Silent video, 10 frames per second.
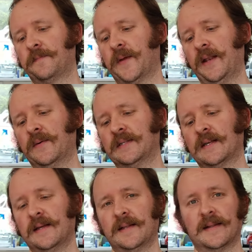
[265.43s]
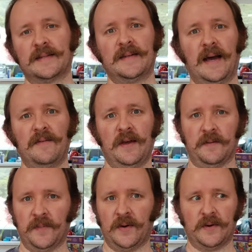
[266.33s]
Anyways, let's dive
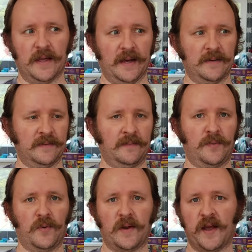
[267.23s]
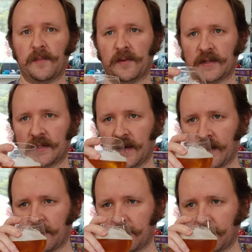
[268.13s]
in, all that preamble
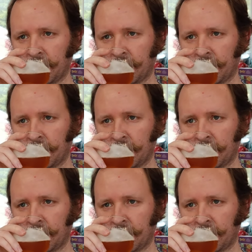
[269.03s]
aside.